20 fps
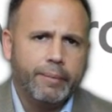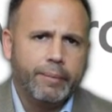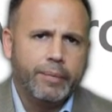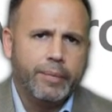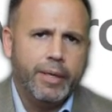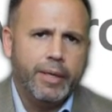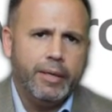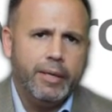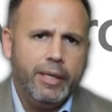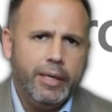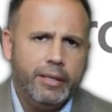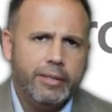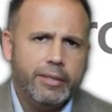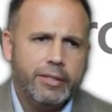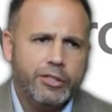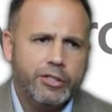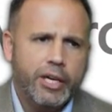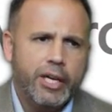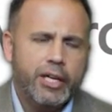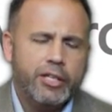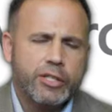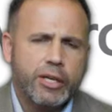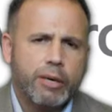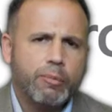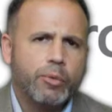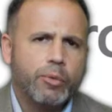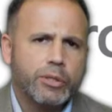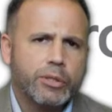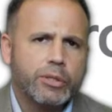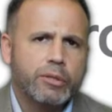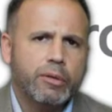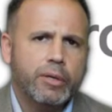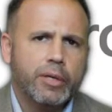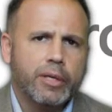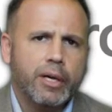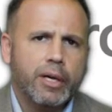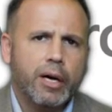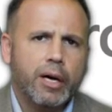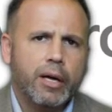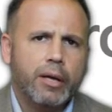They need to change up what's
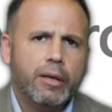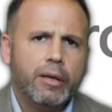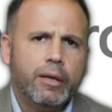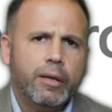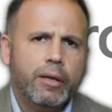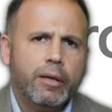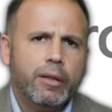going on.